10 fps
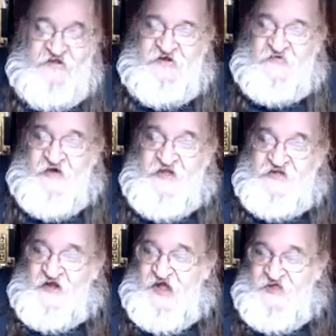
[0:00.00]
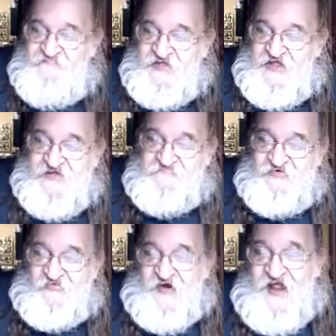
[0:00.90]
integrated
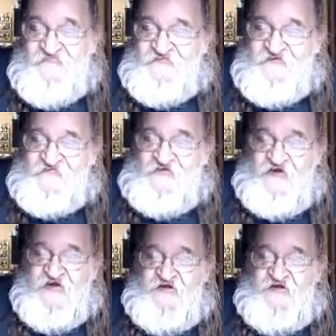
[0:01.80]
IBM graphics on